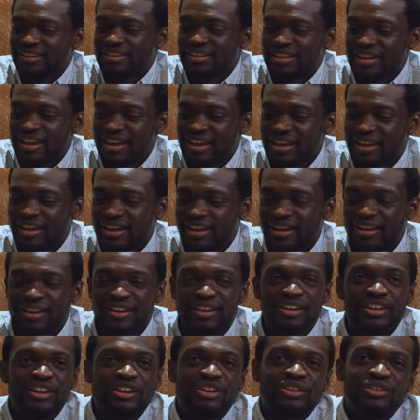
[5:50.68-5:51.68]
Yeah.
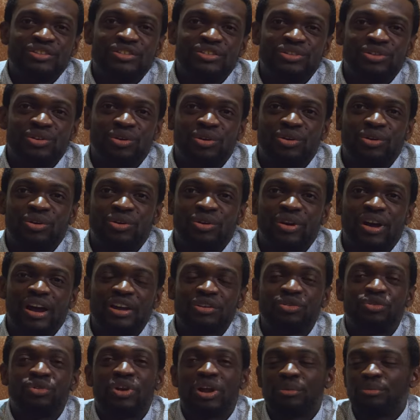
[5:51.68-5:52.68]
So
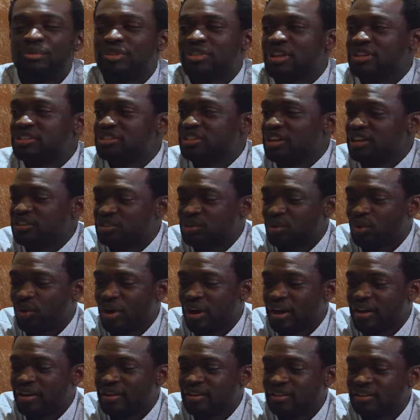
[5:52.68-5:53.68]
I grew up in the church
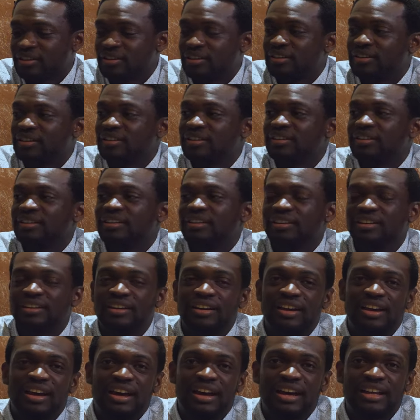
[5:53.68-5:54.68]
choir
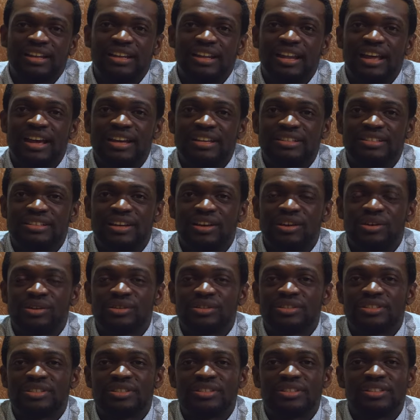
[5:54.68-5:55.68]
at
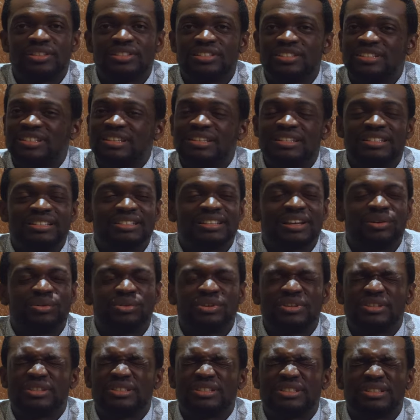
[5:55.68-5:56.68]
Lighthouse since I
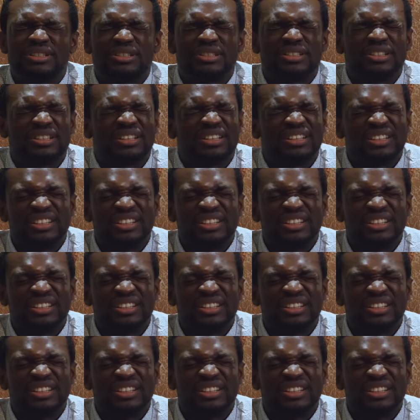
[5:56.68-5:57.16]
was,